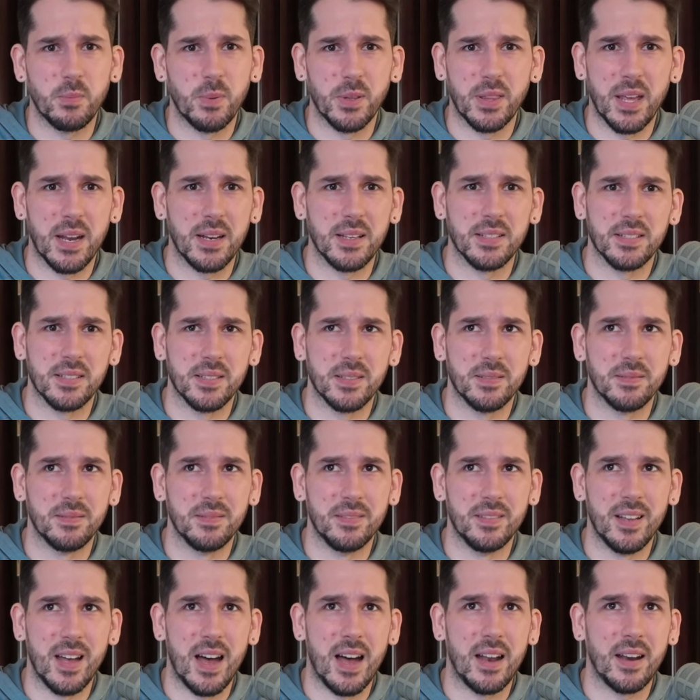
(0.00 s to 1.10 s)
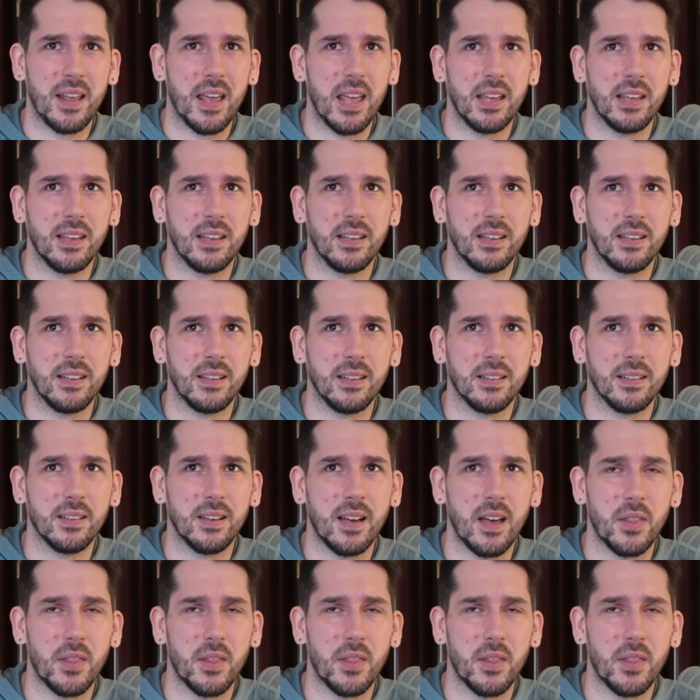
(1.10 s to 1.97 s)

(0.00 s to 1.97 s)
but that is not I